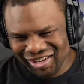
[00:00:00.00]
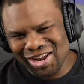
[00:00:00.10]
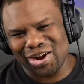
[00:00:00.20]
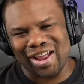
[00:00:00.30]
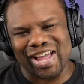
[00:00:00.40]

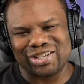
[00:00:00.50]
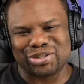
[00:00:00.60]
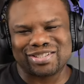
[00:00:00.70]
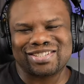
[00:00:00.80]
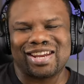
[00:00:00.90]
Her
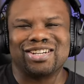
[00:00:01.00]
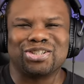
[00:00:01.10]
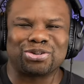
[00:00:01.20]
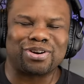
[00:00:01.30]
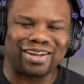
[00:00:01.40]
address is a
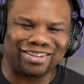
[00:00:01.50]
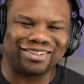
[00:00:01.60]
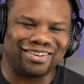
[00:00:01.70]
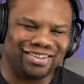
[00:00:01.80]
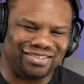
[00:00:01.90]
trailer.